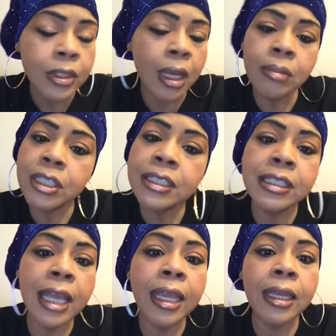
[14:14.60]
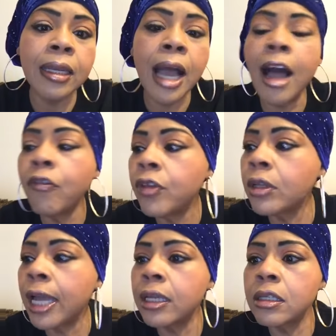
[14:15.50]
I'm just saying, I feel
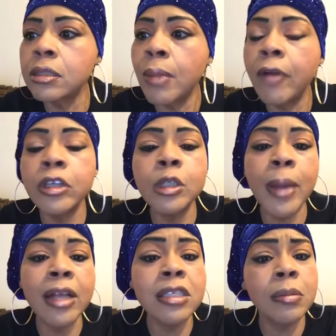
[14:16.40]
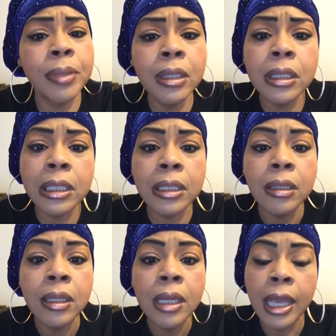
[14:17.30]
like it's my responsibility
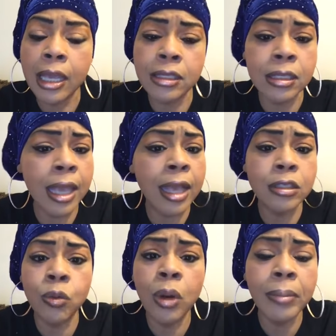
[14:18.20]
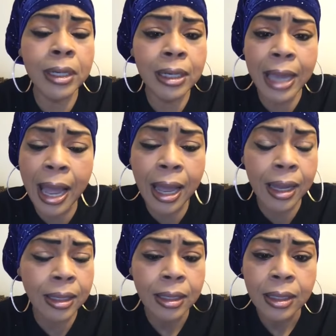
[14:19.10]
as a woman of
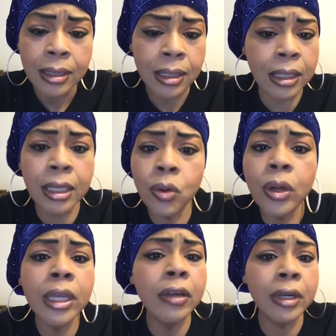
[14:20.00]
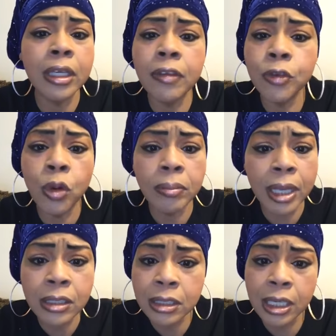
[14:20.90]
God to get on here and give you a
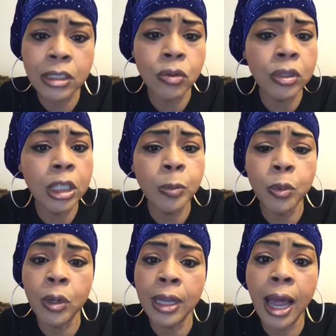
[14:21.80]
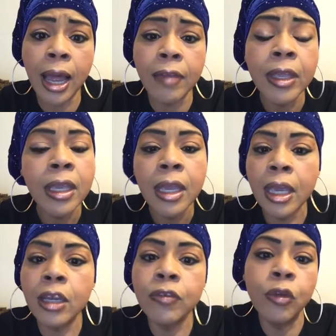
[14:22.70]
message that's going to keep you alive.
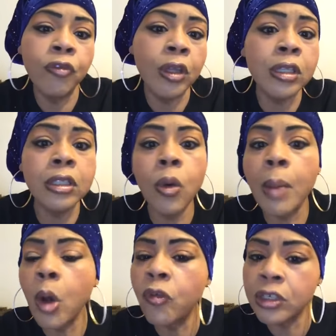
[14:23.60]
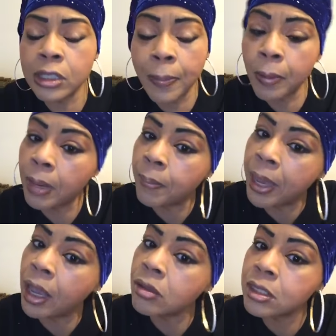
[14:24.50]
And if you feel as though I'm overstepping my
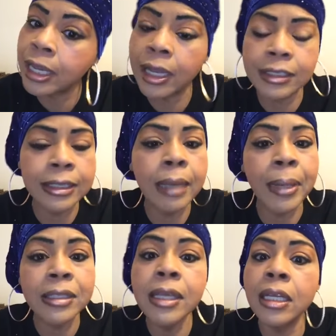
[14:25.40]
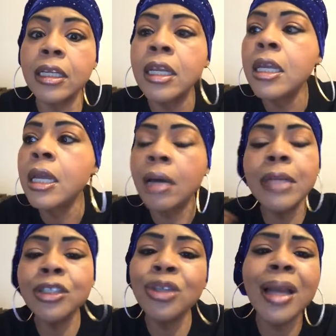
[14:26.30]
bounds, like I said, I'm
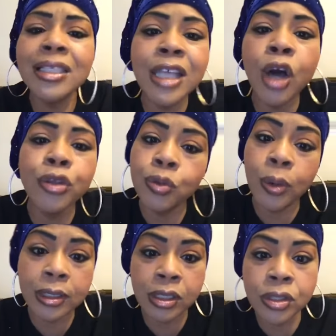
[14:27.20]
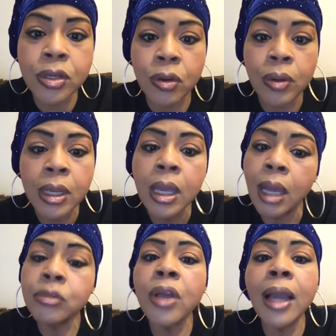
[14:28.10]
not trying to tell you what to do.
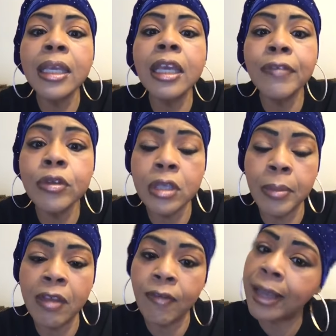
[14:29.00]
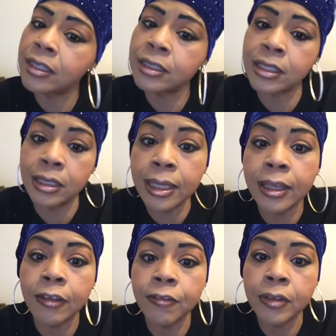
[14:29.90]
I'm trying to give you some advice to live.